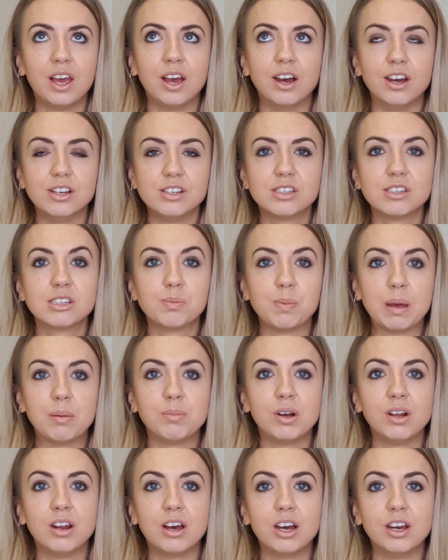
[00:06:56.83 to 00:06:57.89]
I used to spend
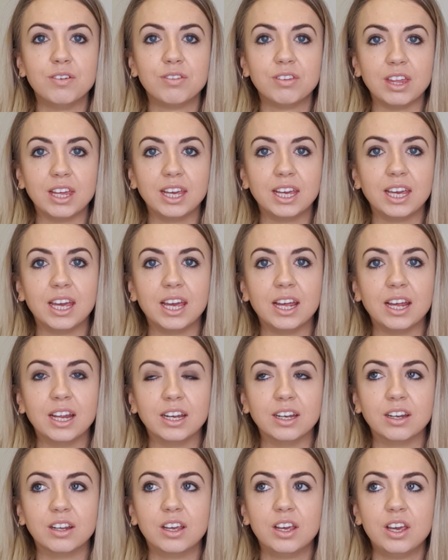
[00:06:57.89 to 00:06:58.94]
my life
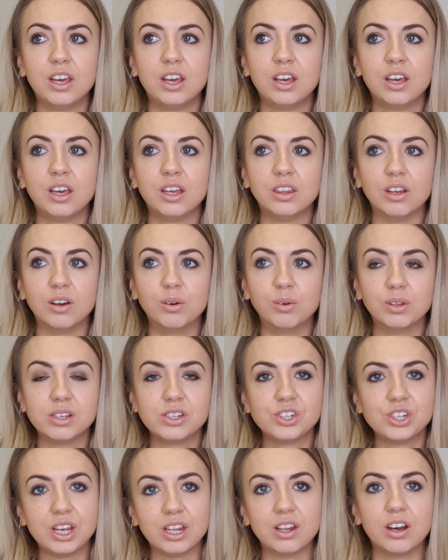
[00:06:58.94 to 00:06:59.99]
thinking that all the
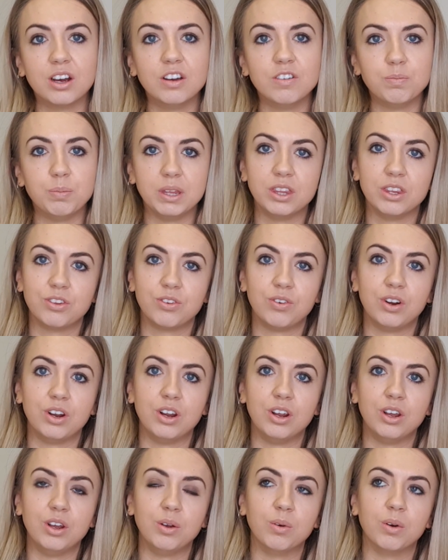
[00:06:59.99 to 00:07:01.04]
shit that I've been
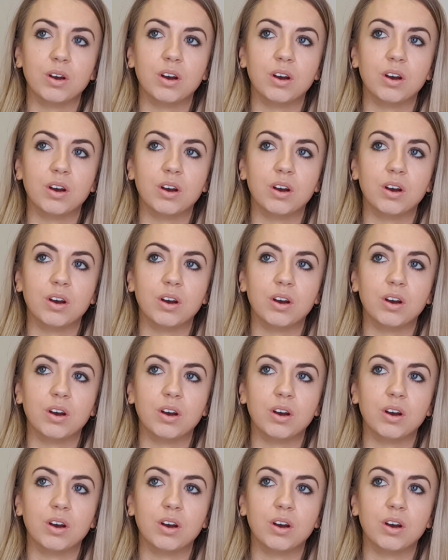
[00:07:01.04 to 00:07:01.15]
through,